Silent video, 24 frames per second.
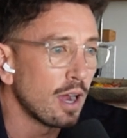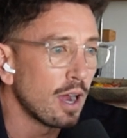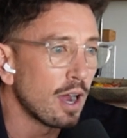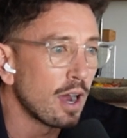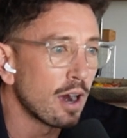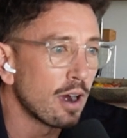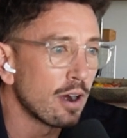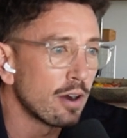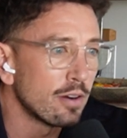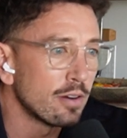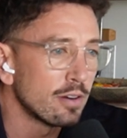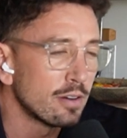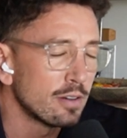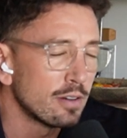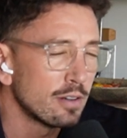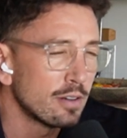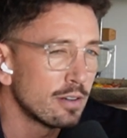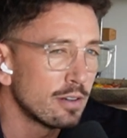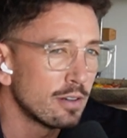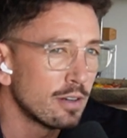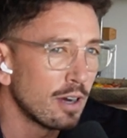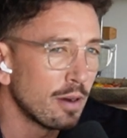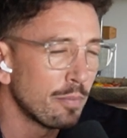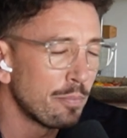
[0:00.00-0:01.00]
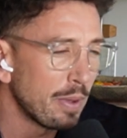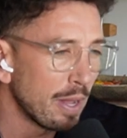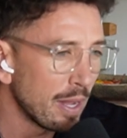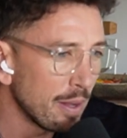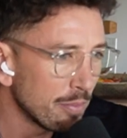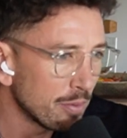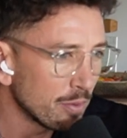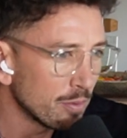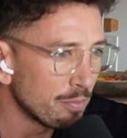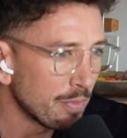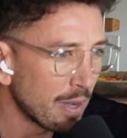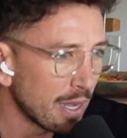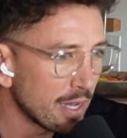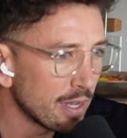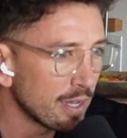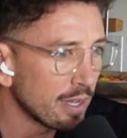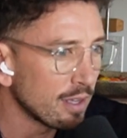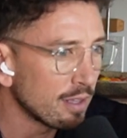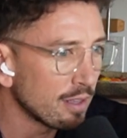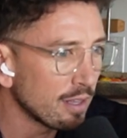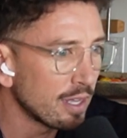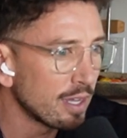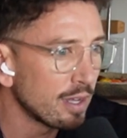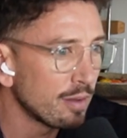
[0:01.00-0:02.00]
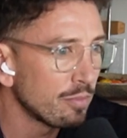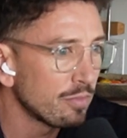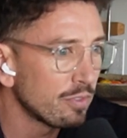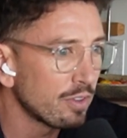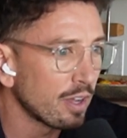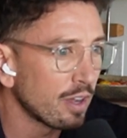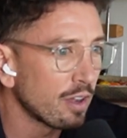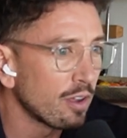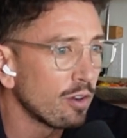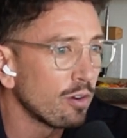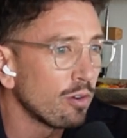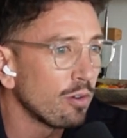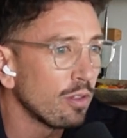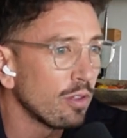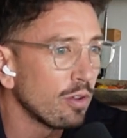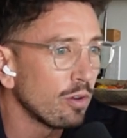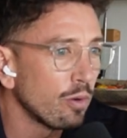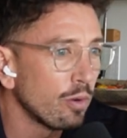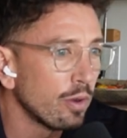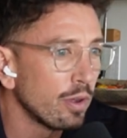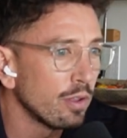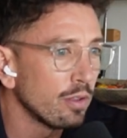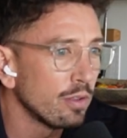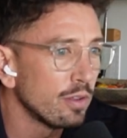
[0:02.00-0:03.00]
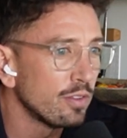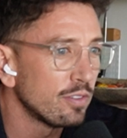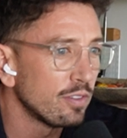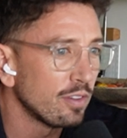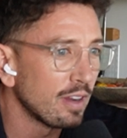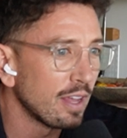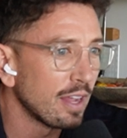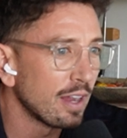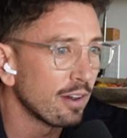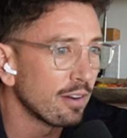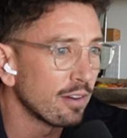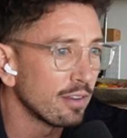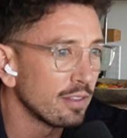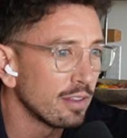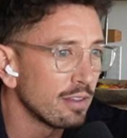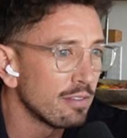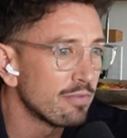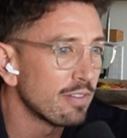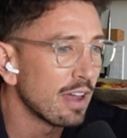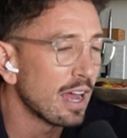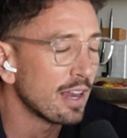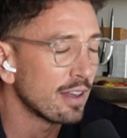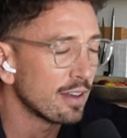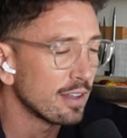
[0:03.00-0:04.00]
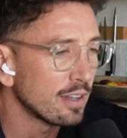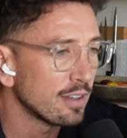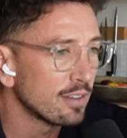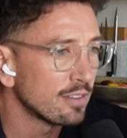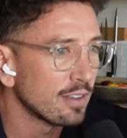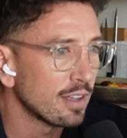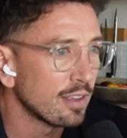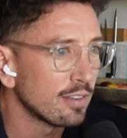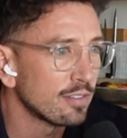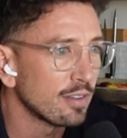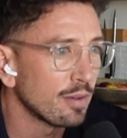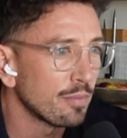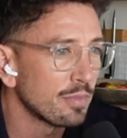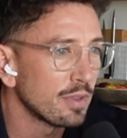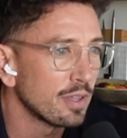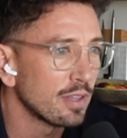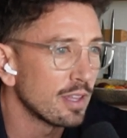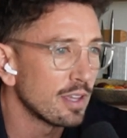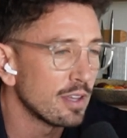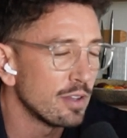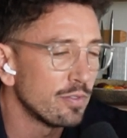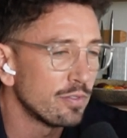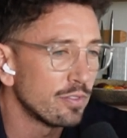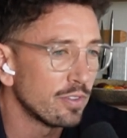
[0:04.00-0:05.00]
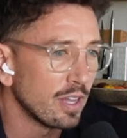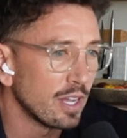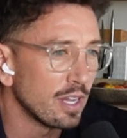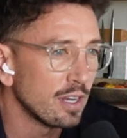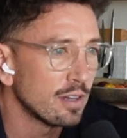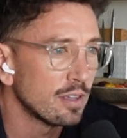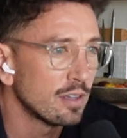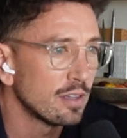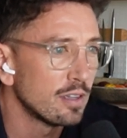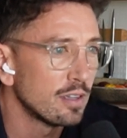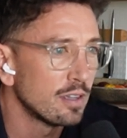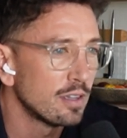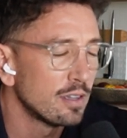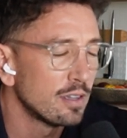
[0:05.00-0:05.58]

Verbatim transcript: Are people making claims that canola oil is inherently fattening? Is that something that you've seen?